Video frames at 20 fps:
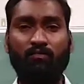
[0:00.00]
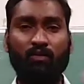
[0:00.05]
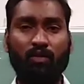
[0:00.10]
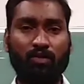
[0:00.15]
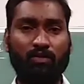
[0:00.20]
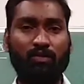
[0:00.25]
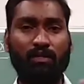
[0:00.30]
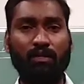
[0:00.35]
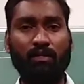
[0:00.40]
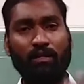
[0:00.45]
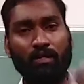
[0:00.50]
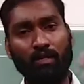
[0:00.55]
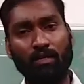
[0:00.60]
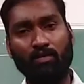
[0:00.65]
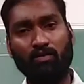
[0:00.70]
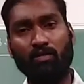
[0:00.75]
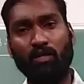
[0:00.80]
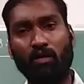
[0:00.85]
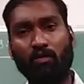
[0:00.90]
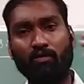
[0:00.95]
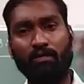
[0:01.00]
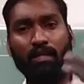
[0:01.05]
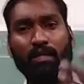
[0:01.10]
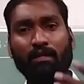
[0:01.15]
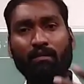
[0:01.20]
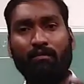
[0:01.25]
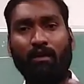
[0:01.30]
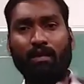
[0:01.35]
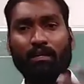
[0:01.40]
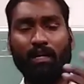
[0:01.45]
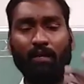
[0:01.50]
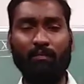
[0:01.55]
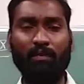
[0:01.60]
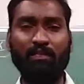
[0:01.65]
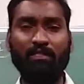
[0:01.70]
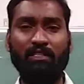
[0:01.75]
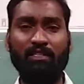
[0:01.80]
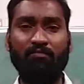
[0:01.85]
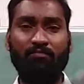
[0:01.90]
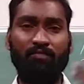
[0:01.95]
Fourth one, so what
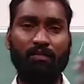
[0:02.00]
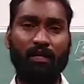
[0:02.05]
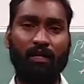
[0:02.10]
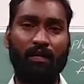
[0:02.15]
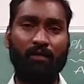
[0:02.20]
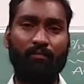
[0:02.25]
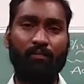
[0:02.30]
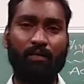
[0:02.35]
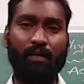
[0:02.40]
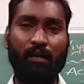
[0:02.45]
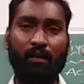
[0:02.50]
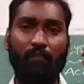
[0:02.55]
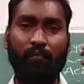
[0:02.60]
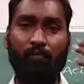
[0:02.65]
happens if the